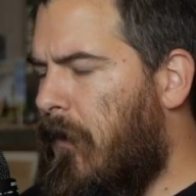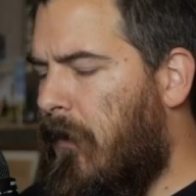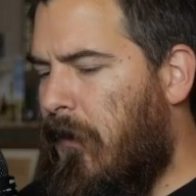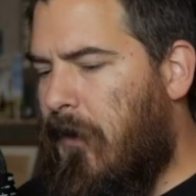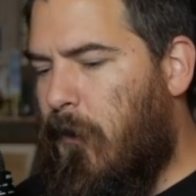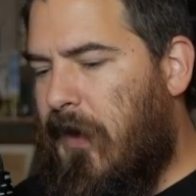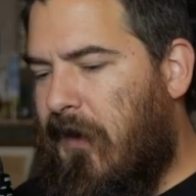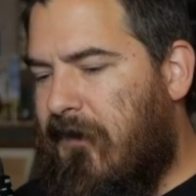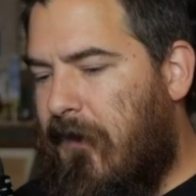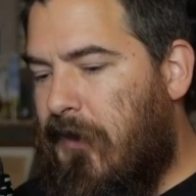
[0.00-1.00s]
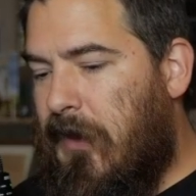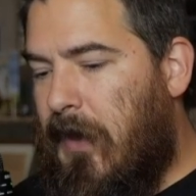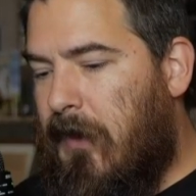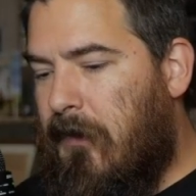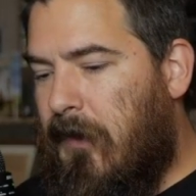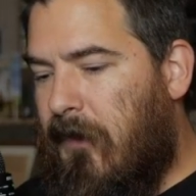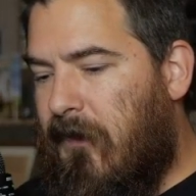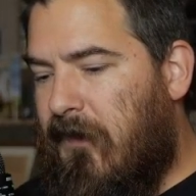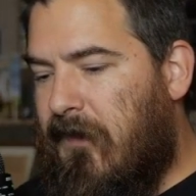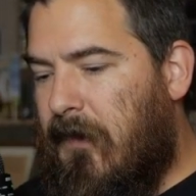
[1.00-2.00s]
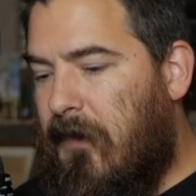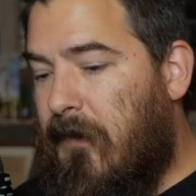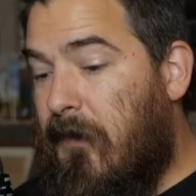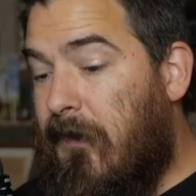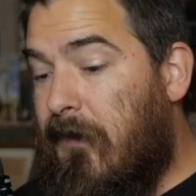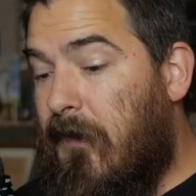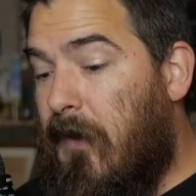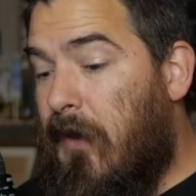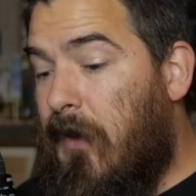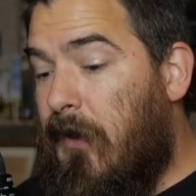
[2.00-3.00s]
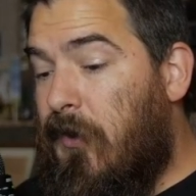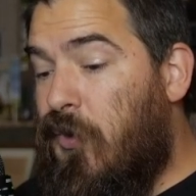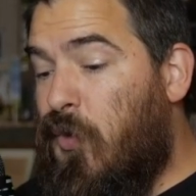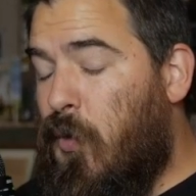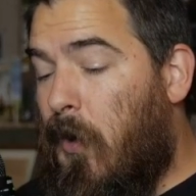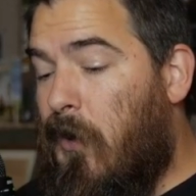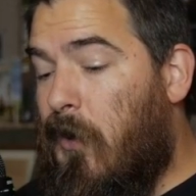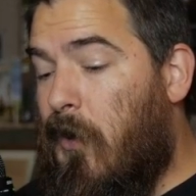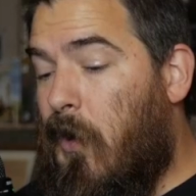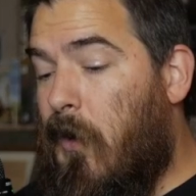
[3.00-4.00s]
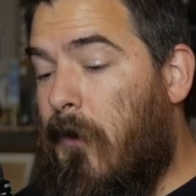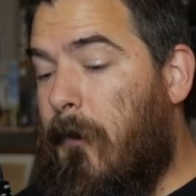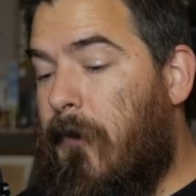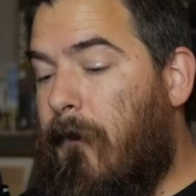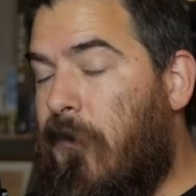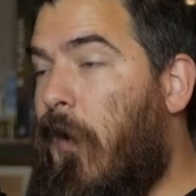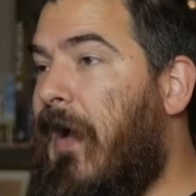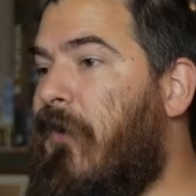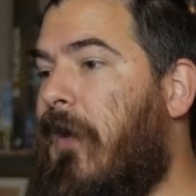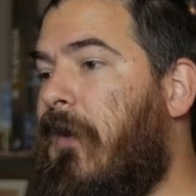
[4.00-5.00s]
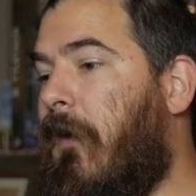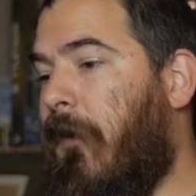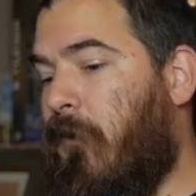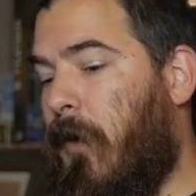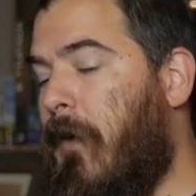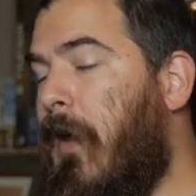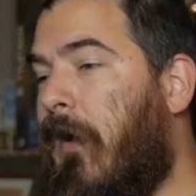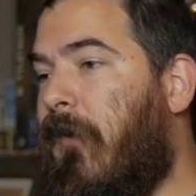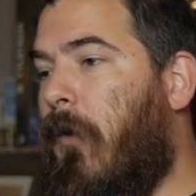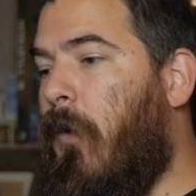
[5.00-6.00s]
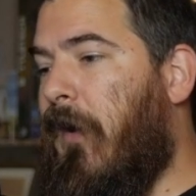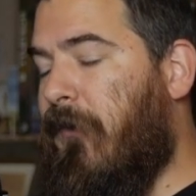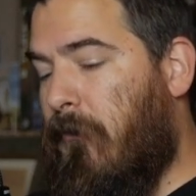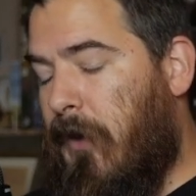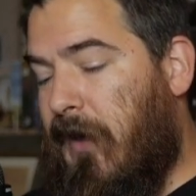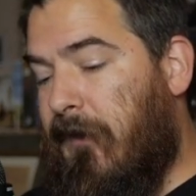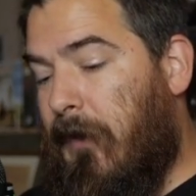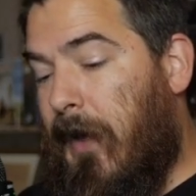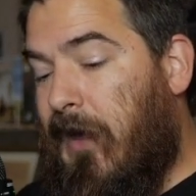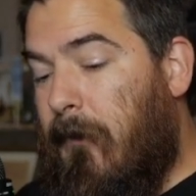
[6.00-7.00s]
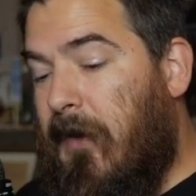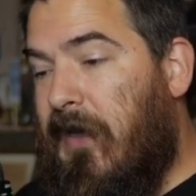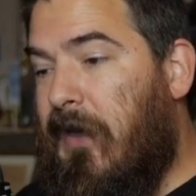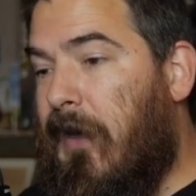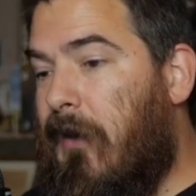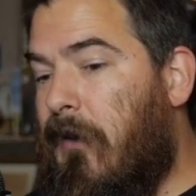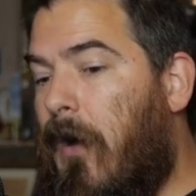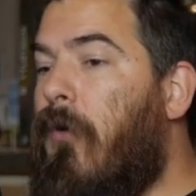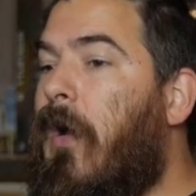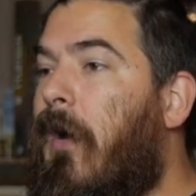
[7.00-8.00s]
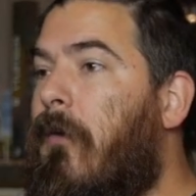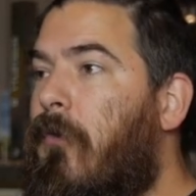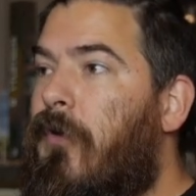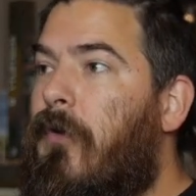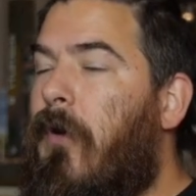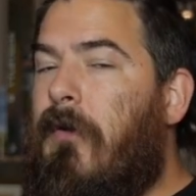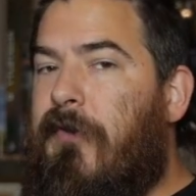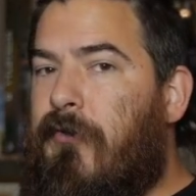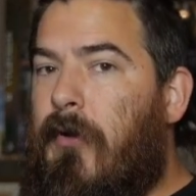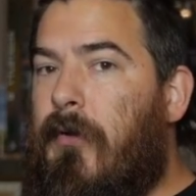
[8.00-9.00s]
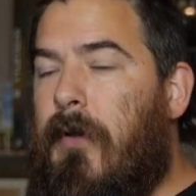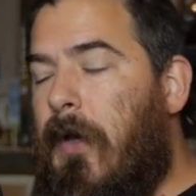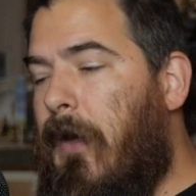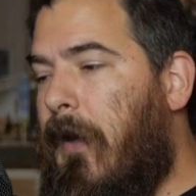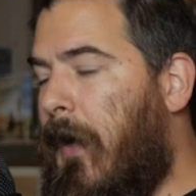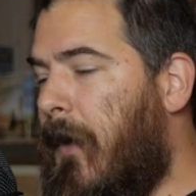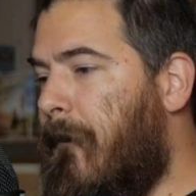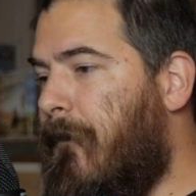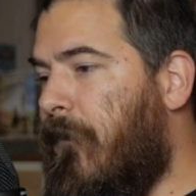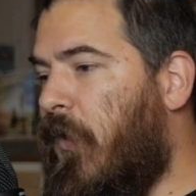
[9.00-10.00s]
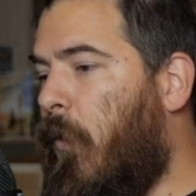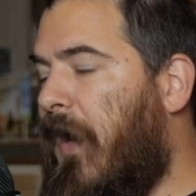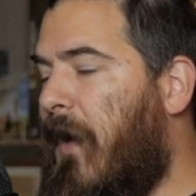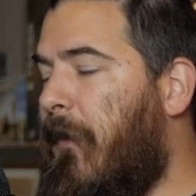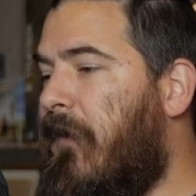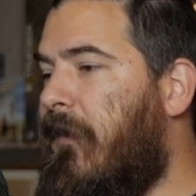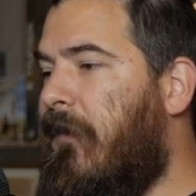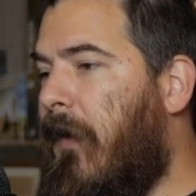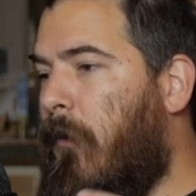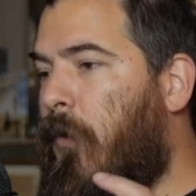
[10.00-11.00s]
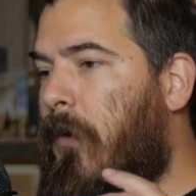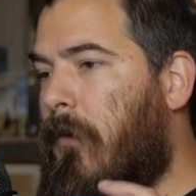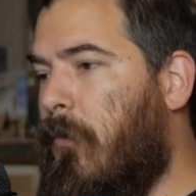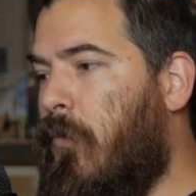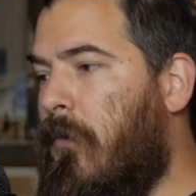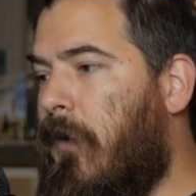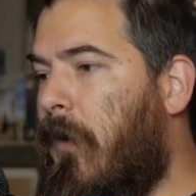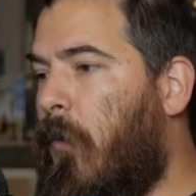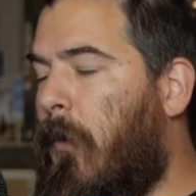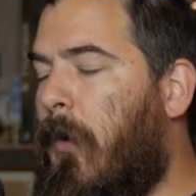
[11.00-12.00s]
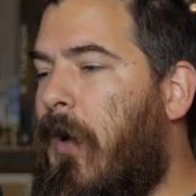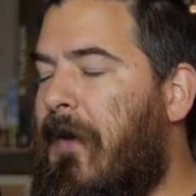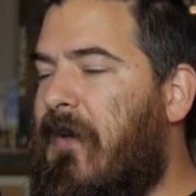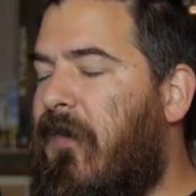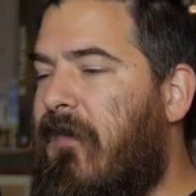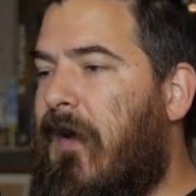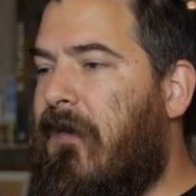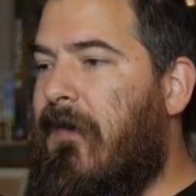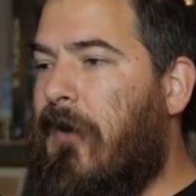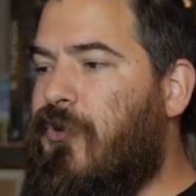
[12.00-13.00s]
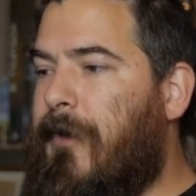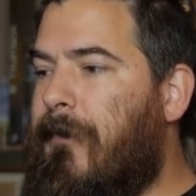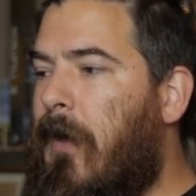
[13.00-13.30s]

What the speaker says: and we get a 78. And this is, you are harmed. So I have an idea on this one, because I don't want us to run into like immediate, oh god, we're already screwed. So what happens is that we're coming to this next section,